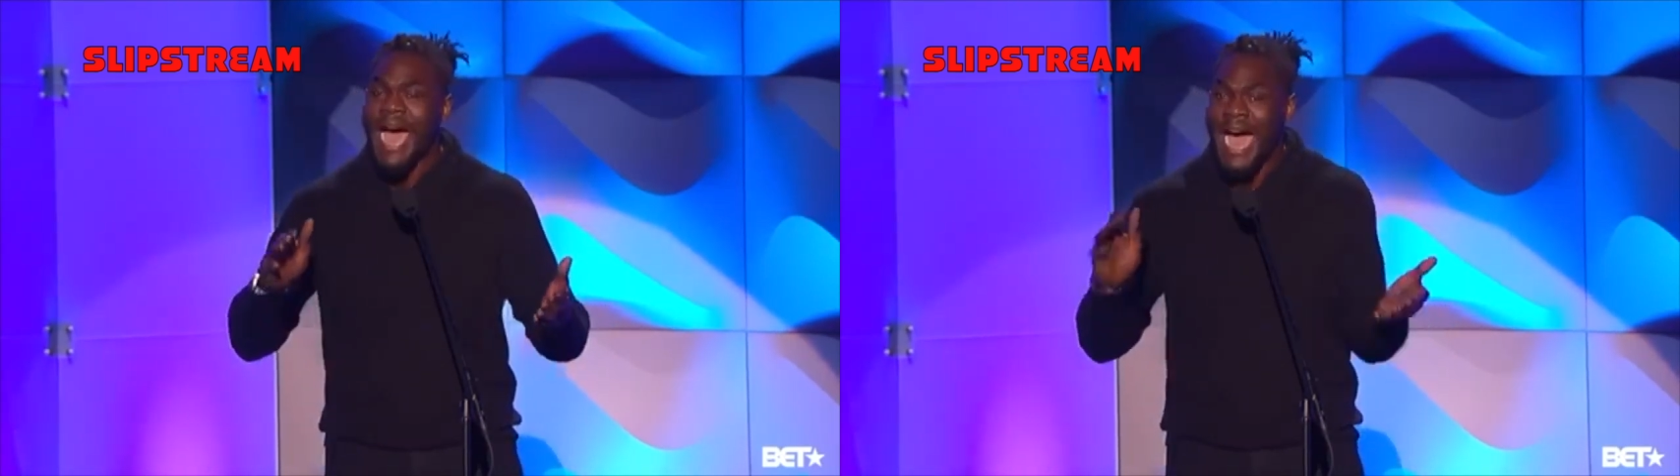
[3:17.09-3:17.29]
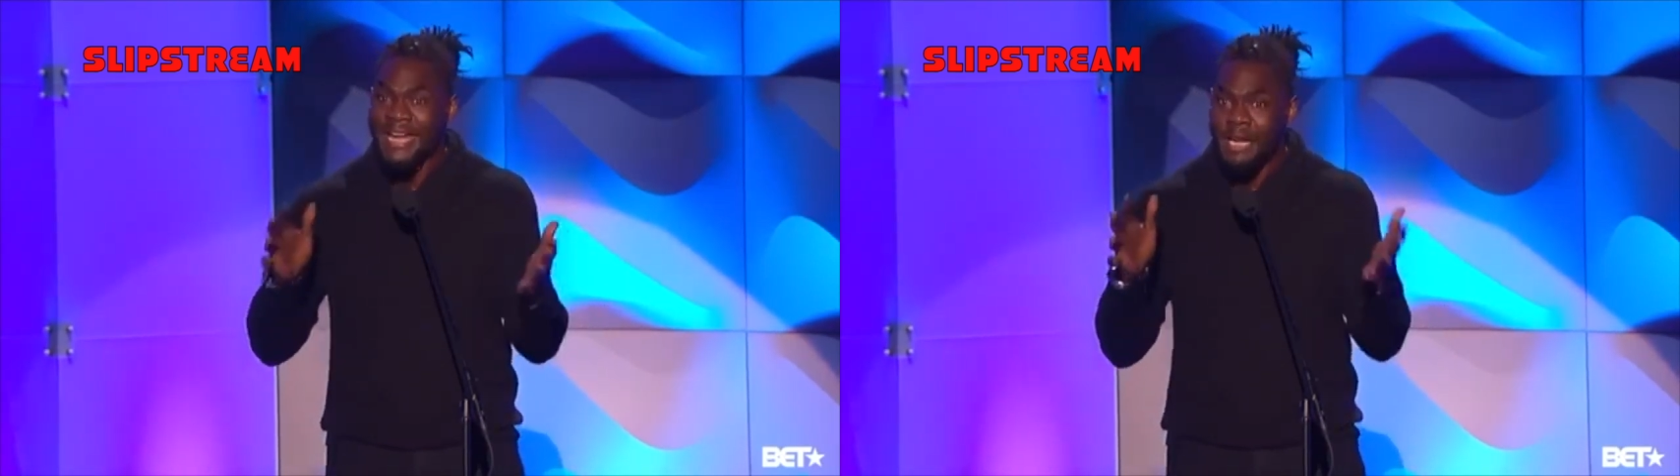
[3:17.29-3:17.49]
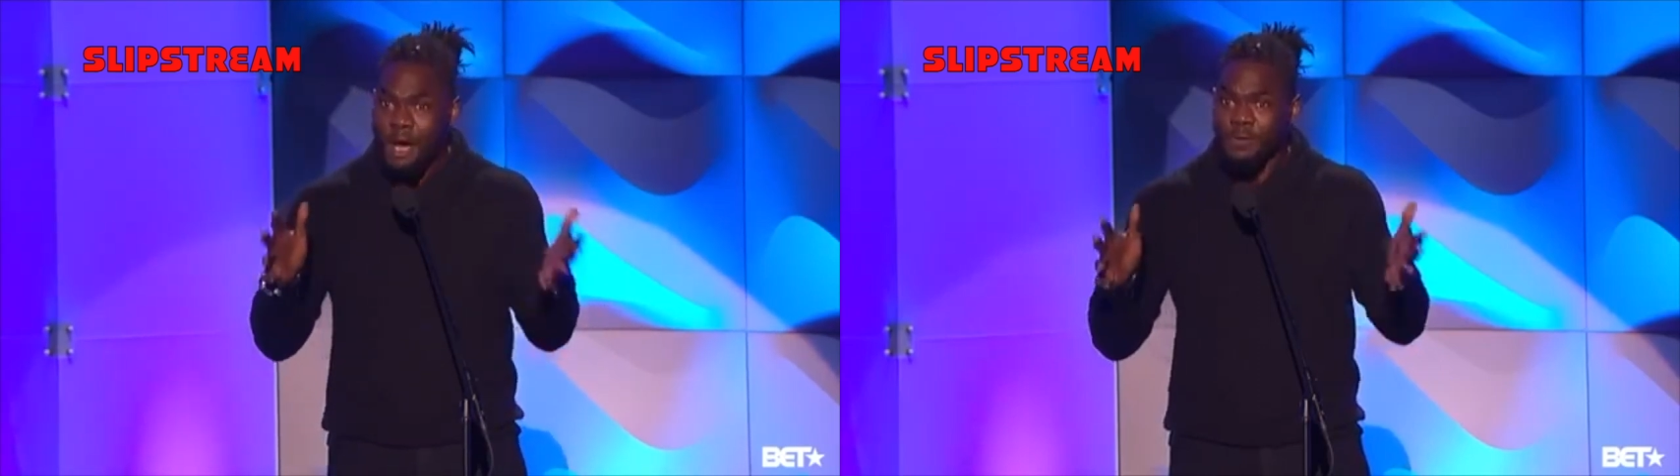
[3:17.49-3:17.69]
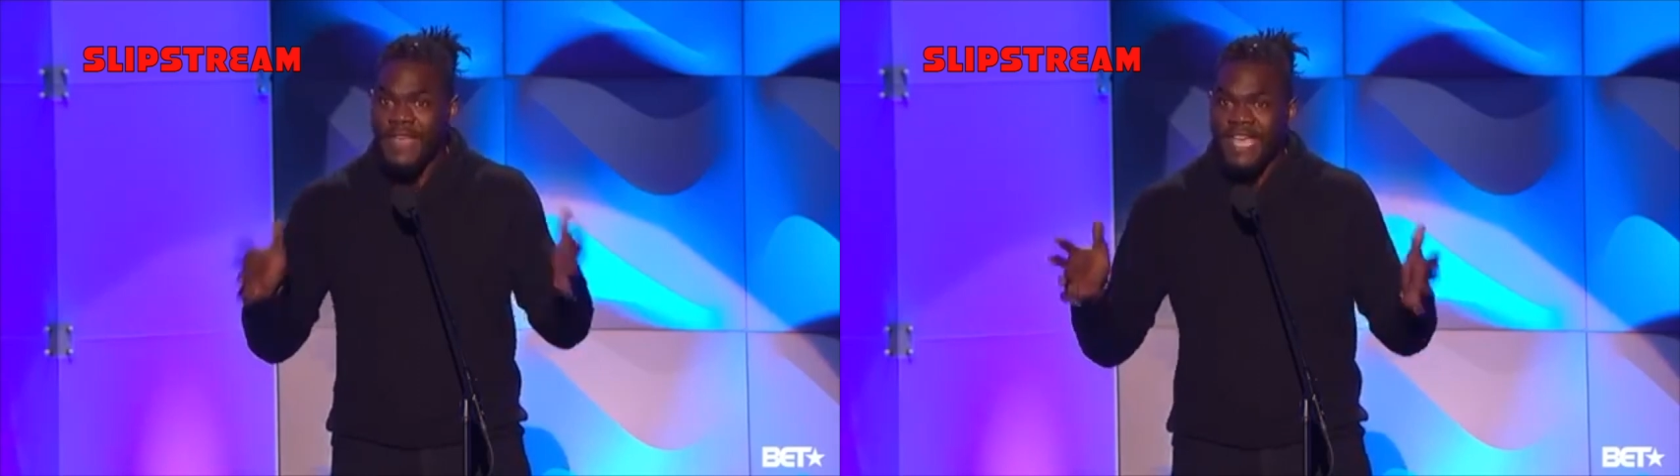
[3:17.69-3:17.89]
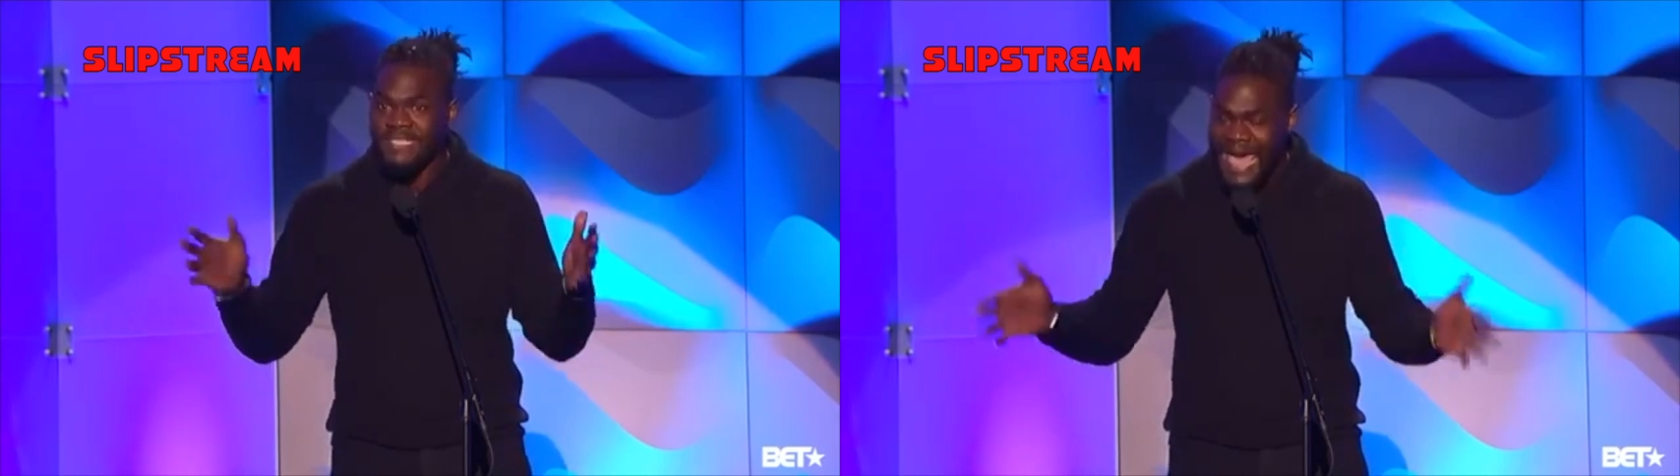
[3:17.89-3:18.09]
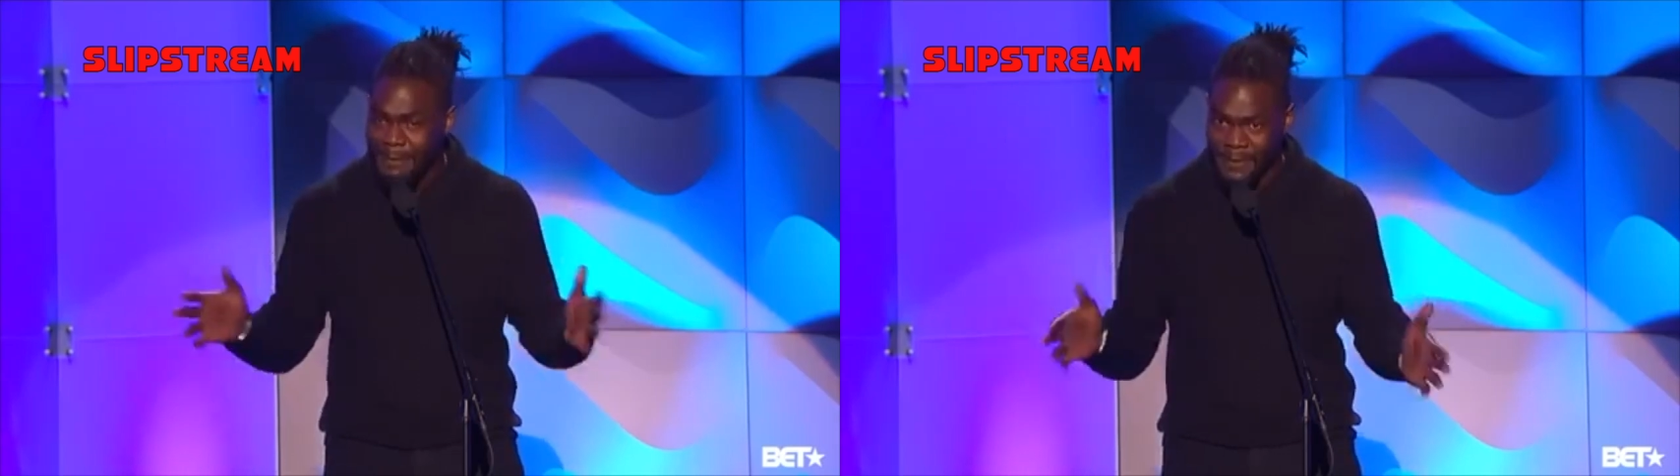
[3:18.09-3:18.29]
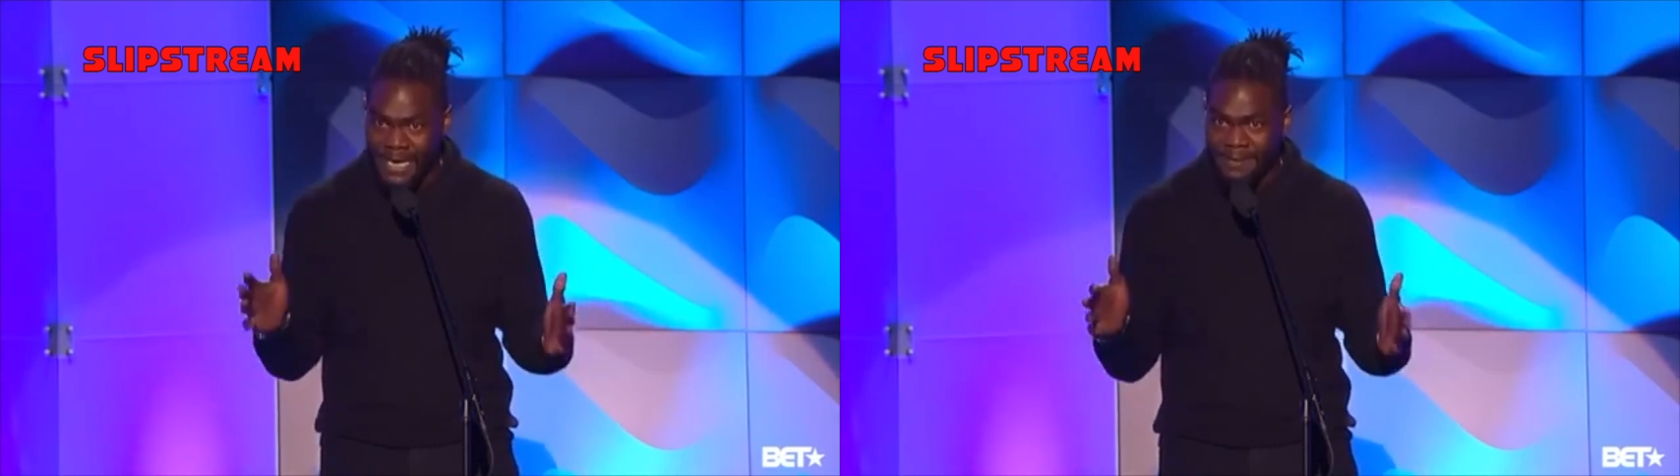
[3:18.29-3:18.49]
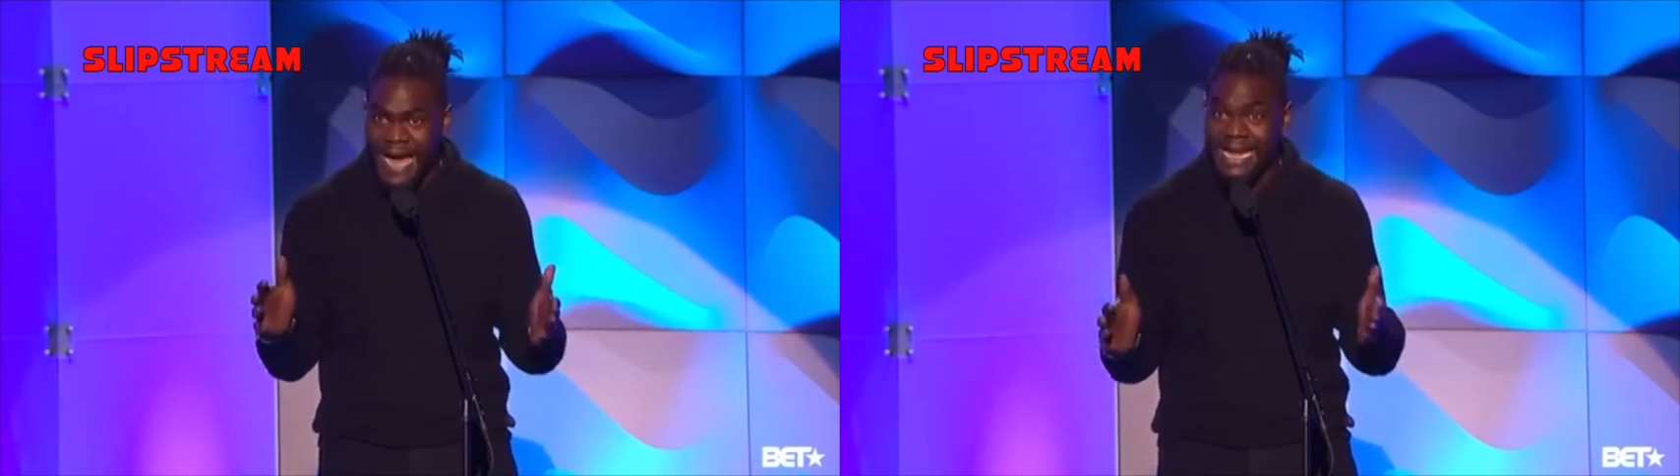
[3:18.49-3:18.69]
I know things
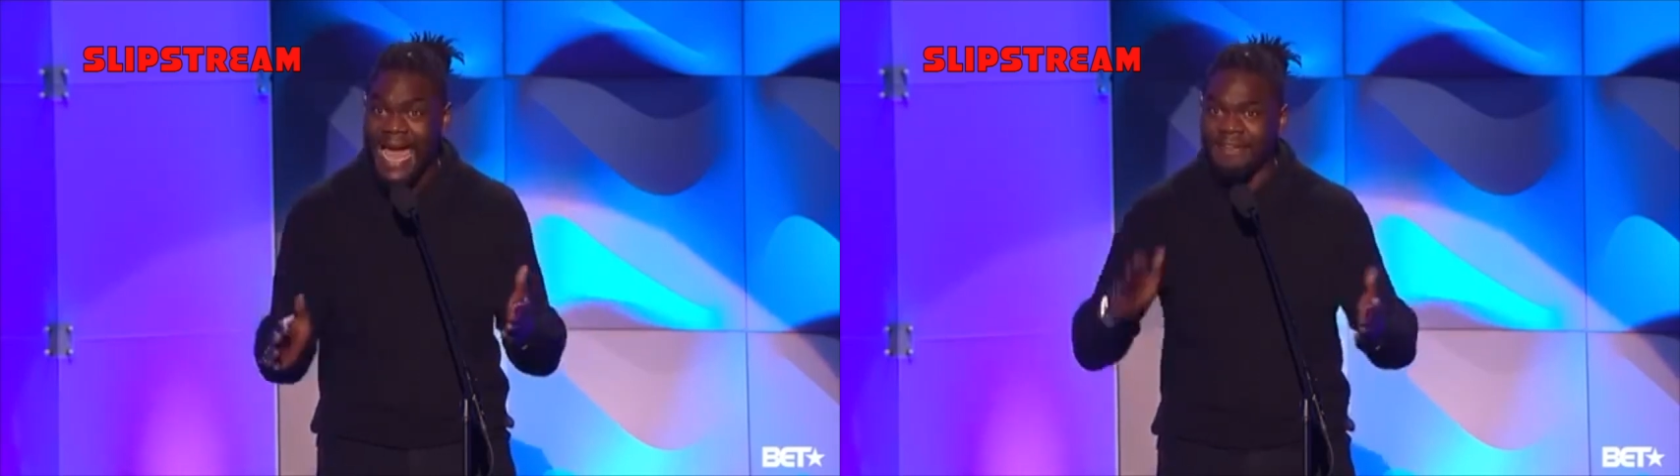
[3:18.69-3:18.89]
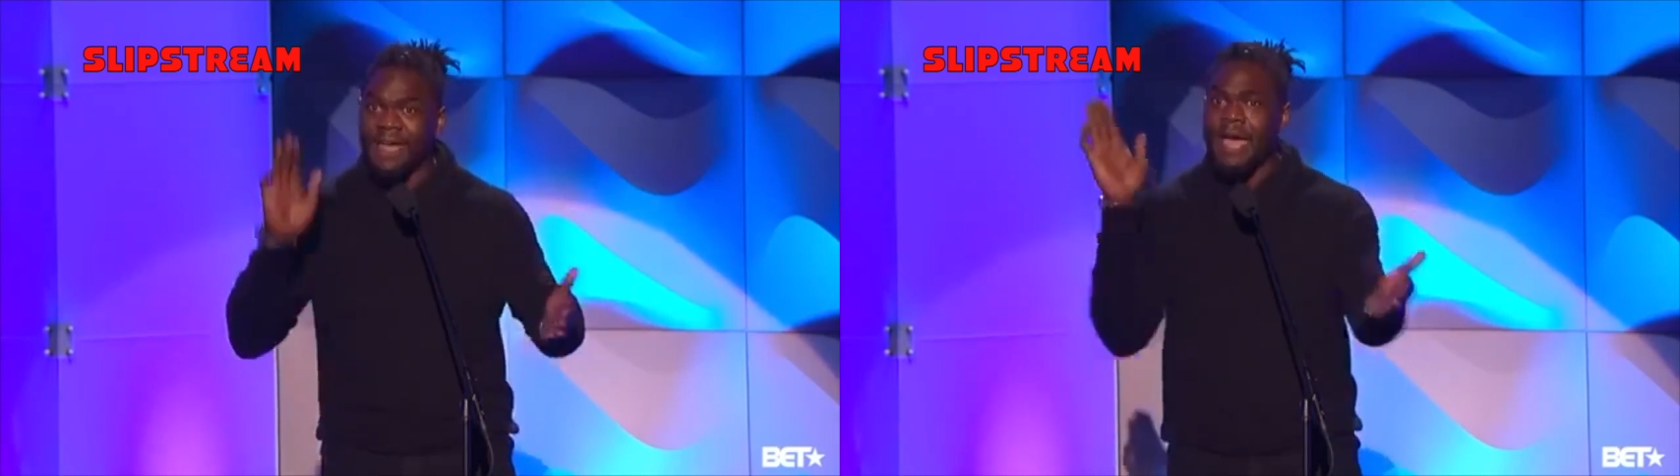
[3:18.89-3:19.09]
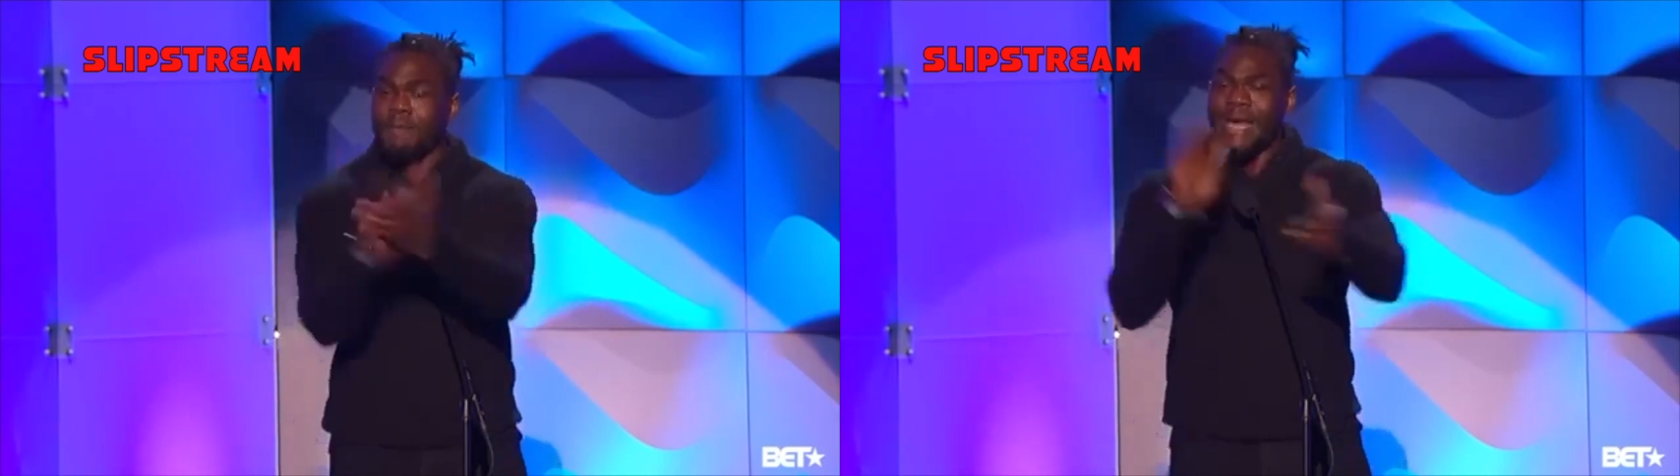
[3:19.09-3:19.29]
happen in my life,